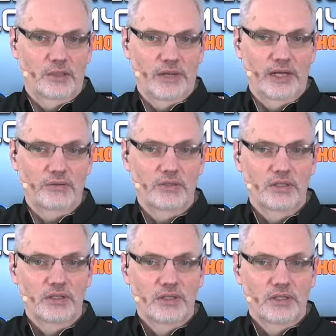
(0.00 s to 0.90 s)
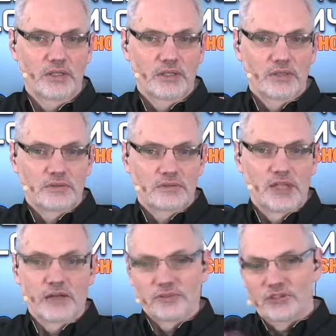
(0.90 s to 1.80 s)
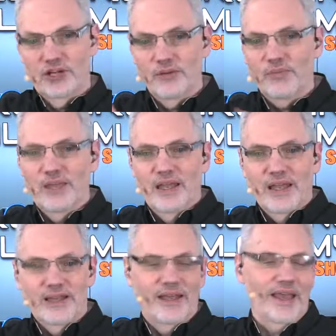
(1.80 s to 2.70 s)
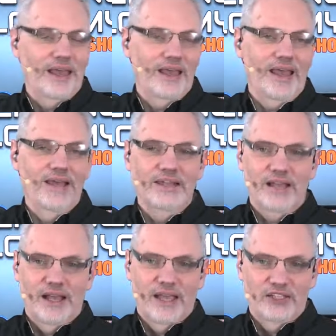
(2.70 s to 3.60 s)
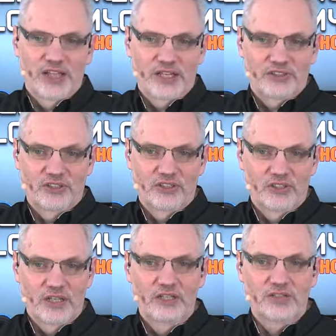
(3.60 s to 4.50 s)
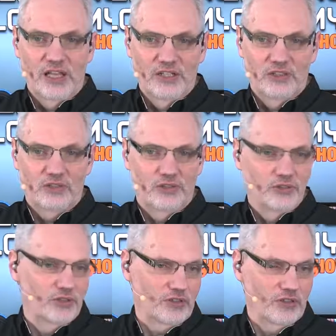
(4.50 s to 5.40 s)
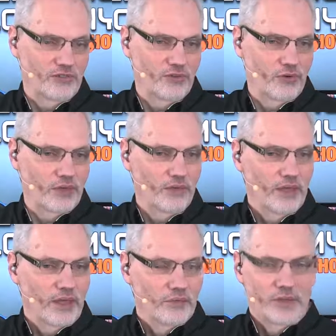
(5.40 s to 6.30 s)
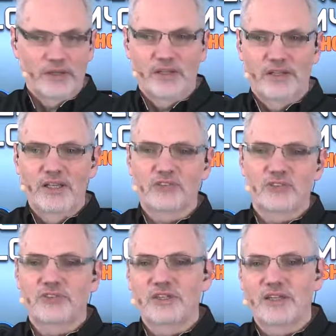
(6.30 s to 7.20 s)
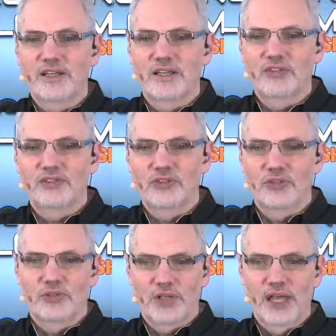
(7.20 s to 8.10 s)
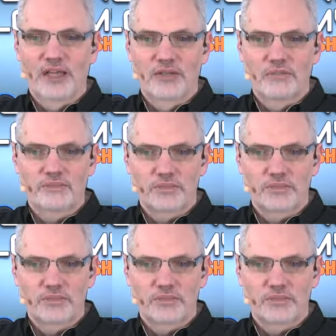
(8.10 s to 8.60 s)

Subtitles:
about. Yeah. So NDI-HX is H264, but the interesting thing is you can